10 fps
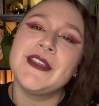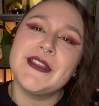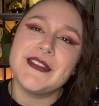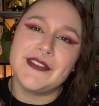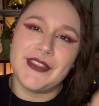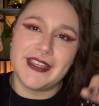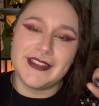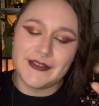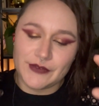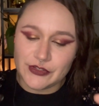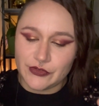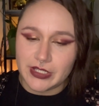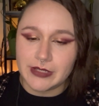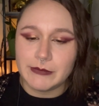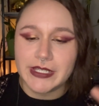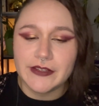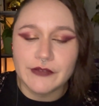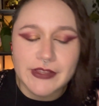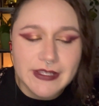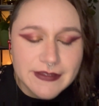So thanks for joining me
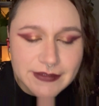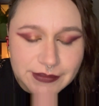for this